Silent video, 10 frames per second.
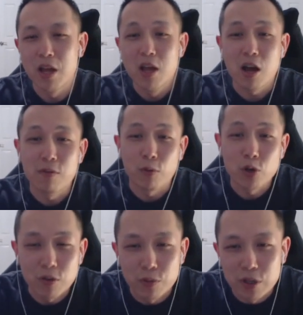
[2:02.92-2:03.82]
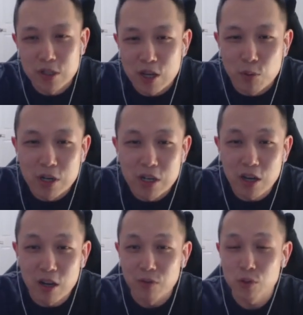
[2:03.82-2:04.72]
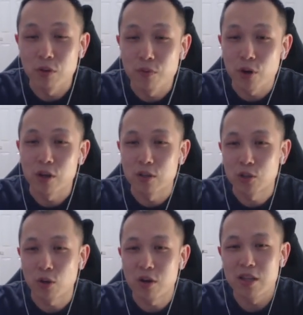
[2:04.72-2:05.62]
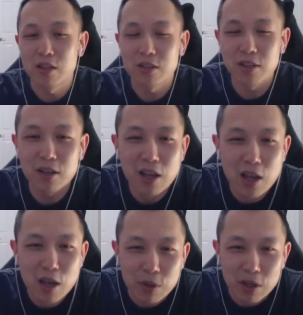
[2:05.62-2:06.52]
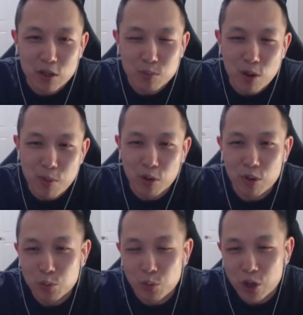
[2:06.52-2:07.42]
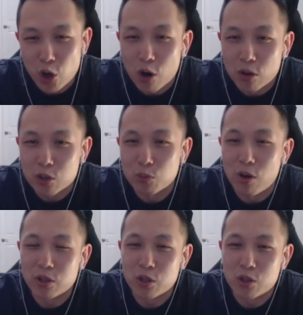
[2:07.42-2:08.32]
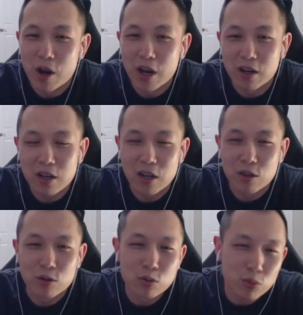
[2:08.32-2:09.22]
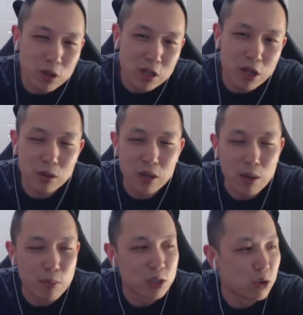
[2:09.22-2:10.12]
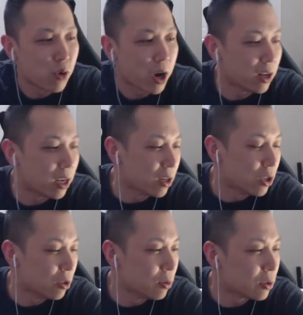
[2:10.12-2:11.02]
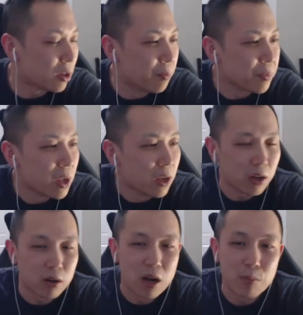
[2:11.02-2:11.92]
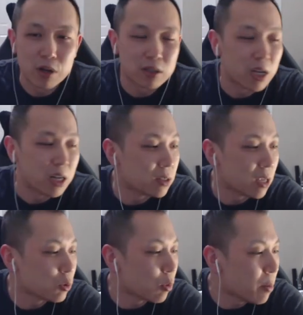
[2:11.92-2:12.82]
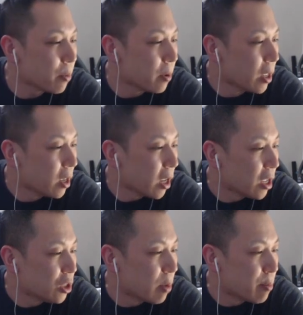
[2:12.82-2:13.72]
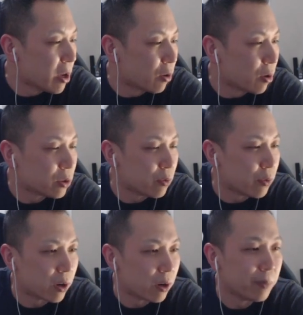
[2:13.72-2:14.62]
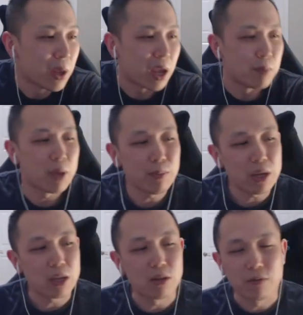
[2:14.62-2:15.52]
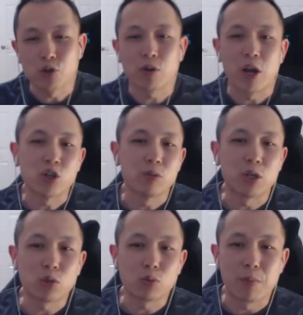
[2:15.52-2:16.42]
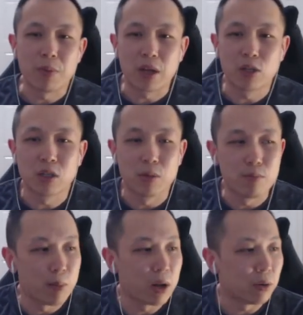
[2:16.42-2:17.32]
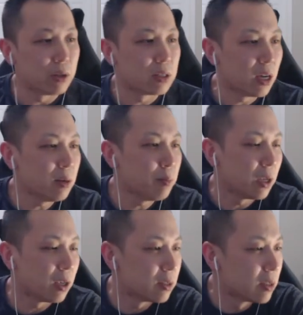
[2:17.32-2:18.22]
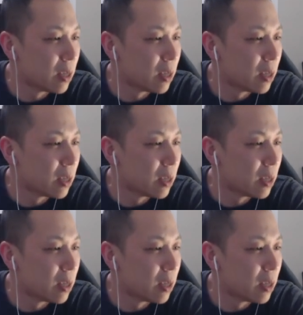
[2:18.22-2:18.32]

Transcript: unfortunately for this team, we didn't get off to a very good start in this set because Melmetal is one of the hardest walls to Dragonite, and there's really not much that Dragonite can do. So here I'm going to decide to safe swap into my Metagross over here, and maybe in the future I should be swapping into the Melmetal instead because